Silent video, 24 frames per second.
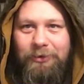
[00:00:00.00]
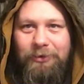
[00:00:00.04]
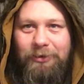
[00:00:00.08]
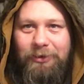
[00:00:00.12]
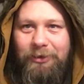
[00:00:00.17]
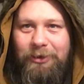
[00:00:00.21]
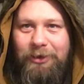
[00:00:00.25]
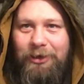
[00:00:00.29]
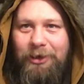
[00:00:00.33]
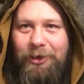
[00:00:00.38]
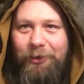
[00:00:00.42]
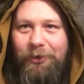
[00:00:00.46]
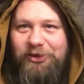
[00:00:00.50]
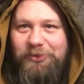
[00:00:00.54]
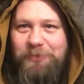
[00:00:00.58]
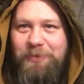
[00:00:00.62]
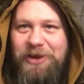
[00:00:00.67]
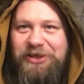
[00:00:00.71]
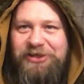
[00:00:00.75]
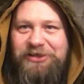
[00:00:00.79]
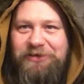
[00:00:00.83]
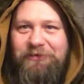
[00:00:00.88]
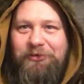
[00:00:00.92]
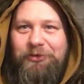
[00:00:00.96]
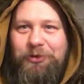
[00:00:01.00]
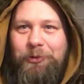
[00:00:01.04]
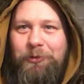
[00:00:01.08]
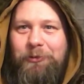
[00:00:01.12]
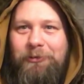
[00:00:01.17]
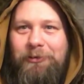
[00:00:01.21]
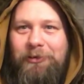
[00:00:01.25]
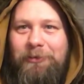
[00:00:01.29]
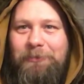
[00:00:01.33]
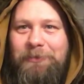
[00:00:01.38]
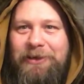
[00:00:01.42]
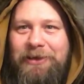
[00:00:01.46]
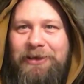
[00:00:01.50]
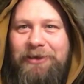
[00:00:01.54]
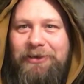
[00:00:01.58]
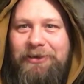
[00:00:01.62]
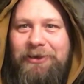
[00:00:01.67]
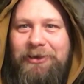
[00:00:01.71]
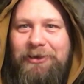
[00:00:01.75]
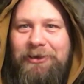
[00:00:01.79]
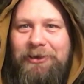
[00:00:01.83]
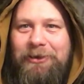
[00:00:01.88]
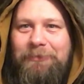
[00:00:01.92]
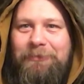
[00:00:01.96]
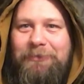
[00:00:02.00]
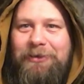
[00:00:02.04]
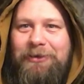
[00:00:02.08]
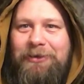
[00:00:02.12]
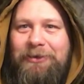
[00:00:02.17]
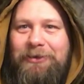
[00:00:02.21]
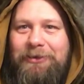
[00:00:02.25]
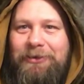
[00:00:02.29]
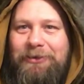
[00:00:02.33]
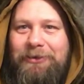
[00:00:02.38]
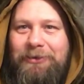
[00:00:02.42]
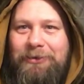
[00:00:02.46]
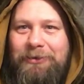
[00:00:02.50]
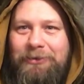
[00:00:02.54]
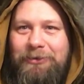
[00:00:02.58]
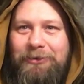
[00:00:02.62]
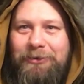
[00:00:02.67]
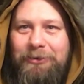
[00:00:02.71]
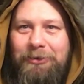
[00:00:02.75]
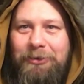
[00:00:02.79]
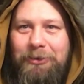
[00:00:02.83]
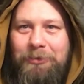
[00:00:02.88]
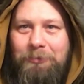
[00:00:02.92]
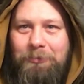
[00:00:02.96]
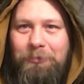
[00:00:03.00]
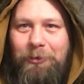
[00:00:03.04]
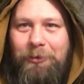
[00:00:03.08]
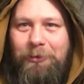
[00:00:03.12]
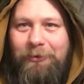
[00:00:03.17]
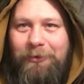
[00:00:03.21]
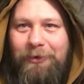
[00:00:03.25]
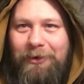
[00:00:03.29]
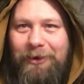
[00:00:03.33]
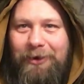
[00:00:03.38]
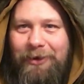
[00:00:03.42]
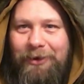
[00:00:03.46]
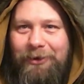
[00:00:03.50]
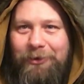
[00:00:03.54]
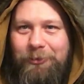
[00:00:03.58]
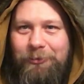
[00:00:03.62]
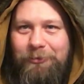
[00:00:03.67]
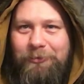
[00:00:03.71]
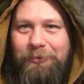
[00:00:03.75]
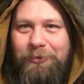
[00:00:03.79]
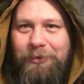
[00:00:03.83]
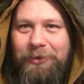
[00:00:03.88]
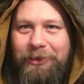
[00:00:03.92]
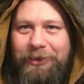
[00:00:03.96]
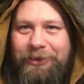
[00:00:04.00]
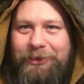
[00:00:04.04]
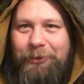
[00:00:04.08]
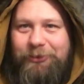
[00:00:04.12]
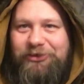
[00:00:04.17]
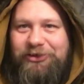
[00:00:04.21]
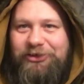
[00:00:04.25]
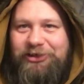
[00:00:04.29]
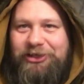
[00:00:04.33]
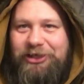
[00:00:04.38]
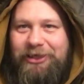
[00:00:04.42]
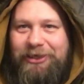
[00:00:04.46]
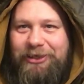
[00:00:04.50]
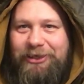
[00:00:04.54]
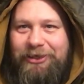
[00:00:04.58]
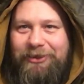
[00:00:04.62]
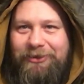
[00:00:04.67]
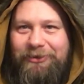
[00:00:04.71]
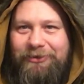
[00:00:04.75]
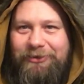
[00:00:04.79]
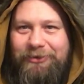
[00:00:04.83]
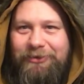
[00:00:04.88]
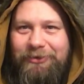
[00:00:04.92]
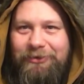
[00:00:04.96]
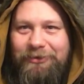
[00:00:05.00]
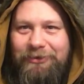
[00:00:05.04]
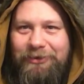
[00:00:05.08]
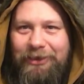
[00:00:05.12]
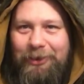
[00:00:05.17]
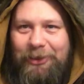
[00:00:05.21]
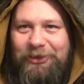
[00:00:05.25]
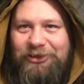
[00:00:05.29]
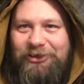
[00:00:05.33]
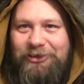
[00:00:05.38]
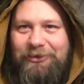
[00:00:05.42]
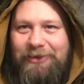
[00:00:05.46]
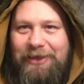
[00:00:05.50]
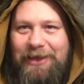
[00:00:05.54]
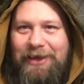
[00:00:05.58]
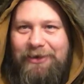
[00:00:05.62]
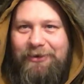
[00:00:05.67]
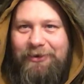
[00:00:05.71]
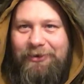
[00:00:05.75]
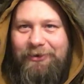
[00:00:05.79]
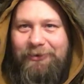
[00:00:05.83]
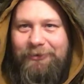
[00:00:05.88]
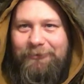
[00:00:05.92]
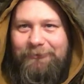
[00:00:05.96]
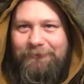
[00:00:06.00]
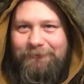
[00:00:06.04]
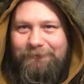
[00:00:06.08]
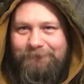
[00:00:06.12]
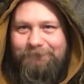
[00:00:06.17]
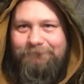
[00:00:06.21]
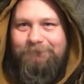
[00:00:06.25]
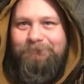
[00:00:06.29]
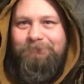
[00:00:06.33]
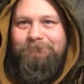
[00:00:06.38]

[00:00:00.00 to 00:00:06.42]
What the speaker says: Those myths of Thor being the, moron who kills a giant and lets it land on him.